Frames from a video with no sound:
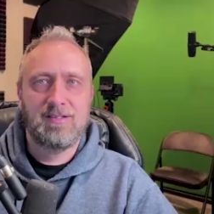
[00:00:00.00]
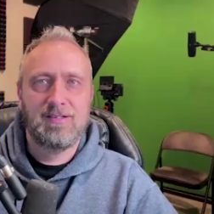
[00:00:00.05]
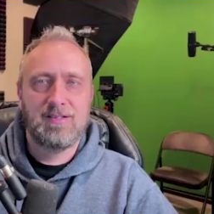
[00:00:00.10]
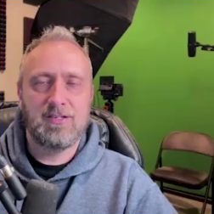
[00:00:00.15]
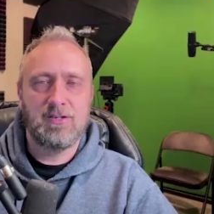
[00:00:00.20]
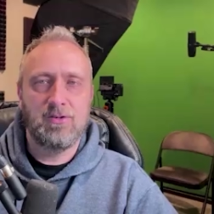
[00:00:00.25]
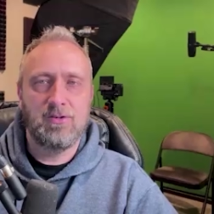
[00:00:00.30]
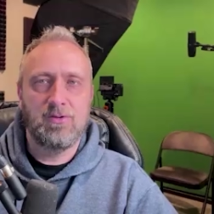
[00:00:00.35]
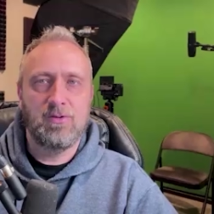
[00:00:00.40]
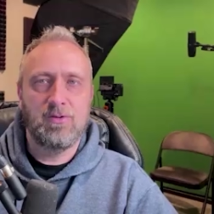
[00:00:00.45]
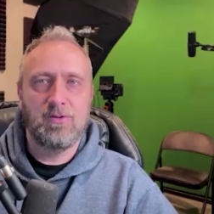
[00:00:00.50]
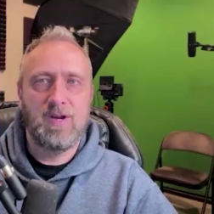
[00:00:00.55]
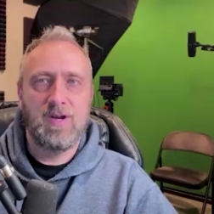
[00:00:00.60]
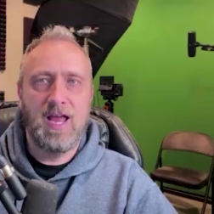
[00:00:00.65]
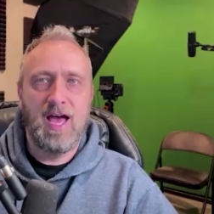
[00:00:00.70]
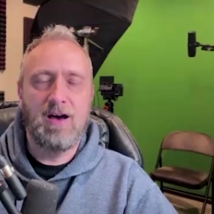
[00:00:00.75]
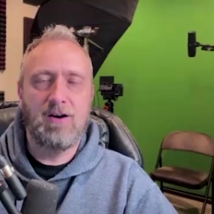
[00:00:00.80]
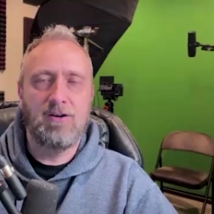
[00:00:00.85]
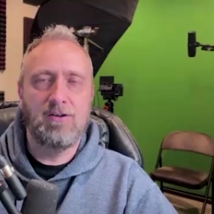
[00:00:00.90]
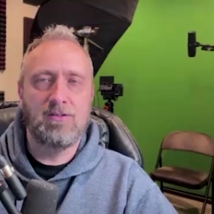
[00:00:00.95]
So
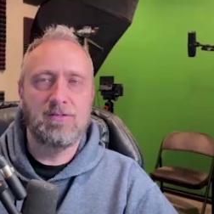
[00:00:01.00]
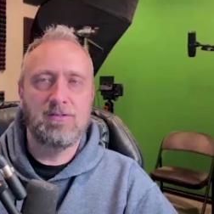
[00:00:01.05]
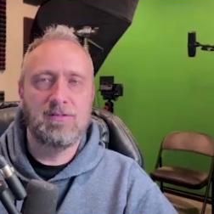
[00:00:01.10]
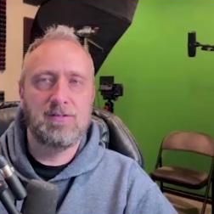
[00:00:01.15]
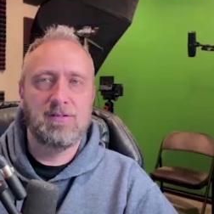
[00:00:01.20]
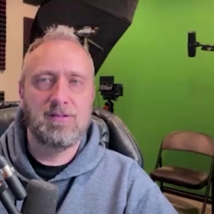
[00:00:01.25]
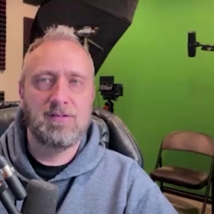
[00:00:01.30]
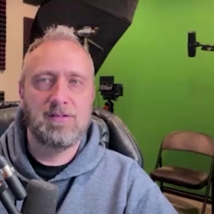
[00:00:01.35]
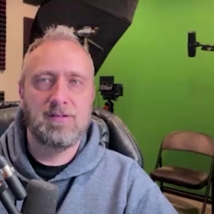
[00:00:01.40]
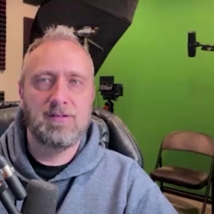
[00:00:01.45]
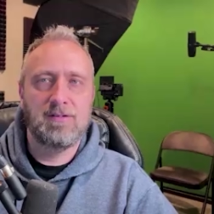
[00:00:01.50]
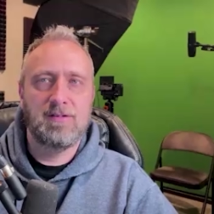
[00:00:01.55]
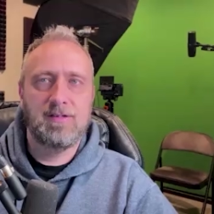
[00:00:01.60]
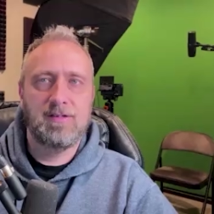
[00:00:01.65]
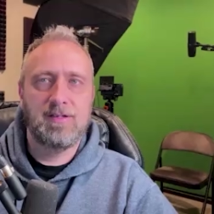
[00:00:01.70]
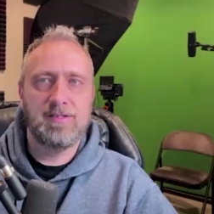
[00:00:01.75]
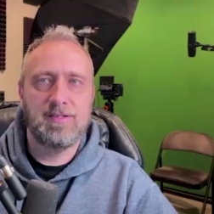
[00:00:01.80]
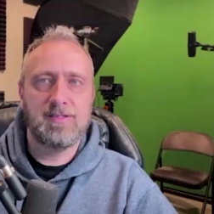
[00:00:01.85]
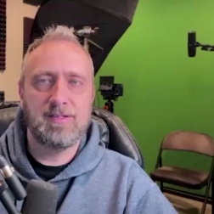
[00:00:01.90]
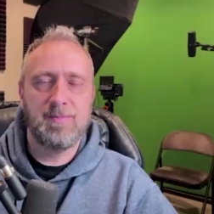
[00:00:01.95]
now
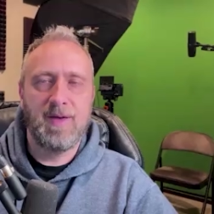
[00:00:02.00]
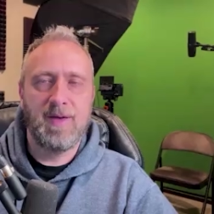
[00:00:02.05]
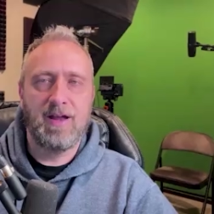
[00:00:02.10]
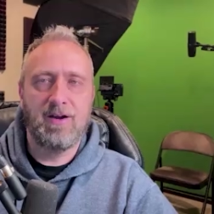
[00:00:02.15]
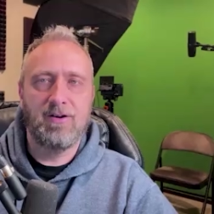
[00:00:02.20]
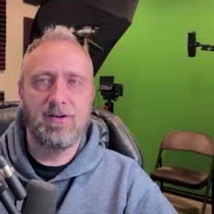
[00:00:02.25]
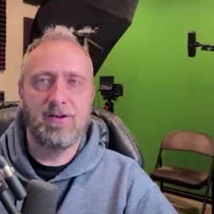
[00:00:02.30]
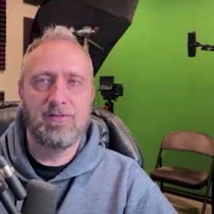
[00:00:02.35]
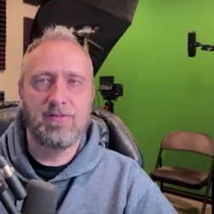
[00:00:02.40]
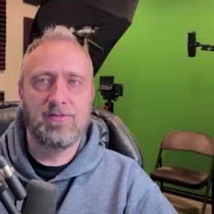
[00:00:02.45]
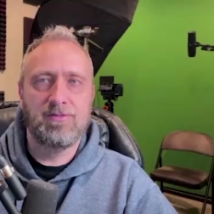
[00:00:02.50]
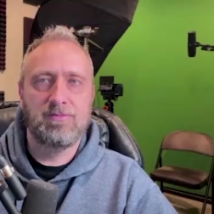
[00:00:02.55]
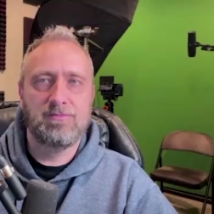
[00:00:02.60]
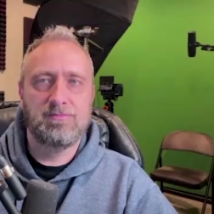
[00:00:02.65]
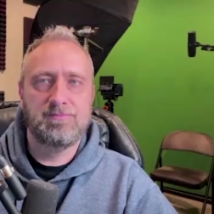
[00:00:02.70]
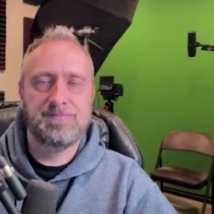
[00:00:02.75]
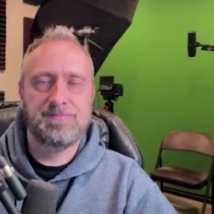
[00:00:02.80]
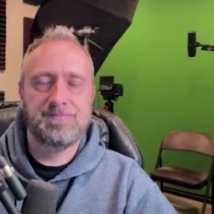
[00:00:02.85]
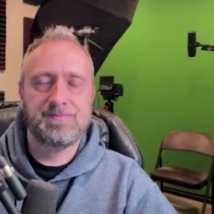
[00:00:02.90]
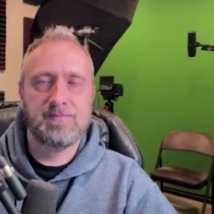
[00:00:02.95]
it's a matter of
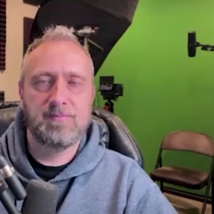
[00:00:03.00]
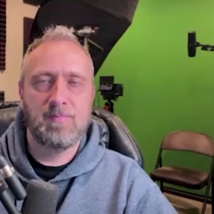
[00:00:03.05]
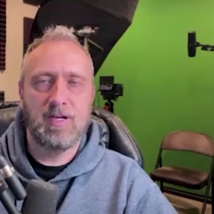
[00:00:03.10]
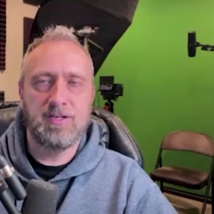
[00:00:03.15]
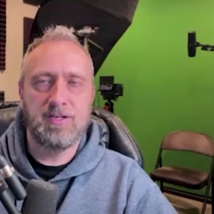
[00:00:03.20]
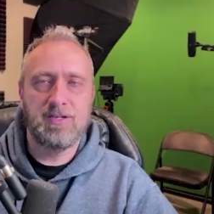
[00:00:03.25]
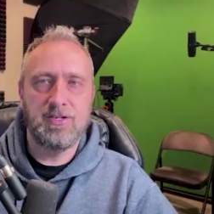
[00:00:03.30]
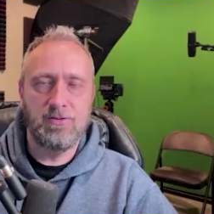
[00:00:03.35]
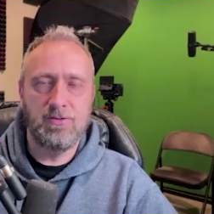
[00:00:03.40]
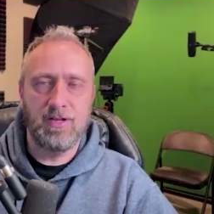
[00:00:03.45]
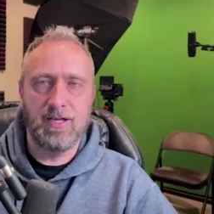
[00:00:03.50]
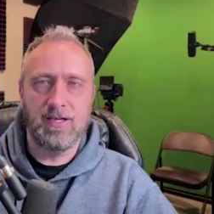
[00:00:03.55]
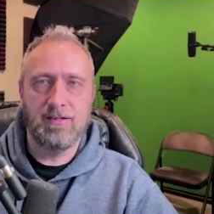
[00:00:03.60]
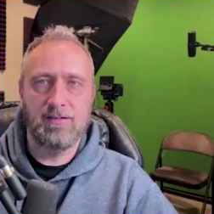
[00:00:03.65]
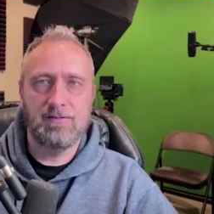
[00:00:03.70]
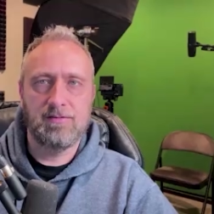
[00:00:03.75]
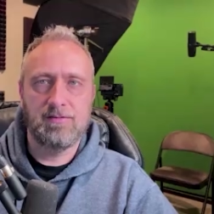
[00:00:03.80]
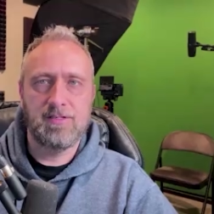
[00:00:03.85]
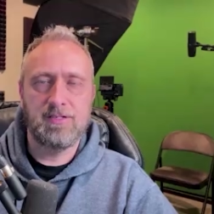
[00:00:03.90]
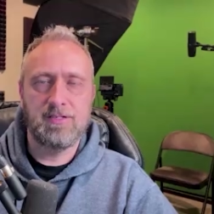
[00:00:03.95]

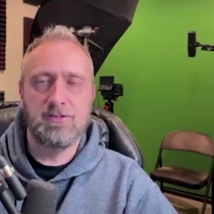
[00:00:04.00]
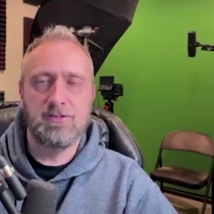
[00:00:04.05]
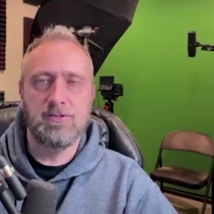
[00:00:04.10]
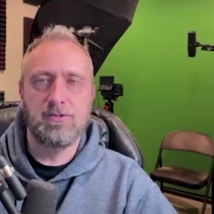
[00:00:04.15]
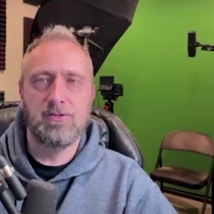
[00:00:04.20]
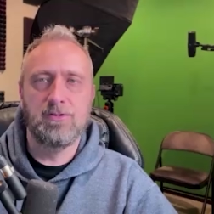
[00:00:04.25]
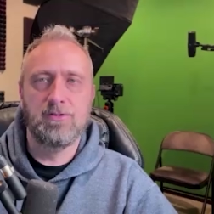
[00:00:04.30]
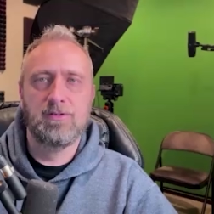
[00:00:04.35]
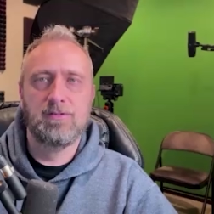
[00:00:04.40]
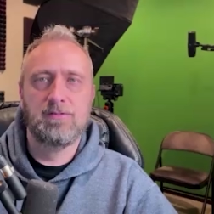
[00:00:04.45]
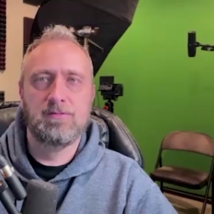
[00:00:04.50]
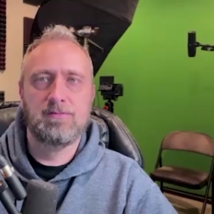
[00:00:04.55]
attuning to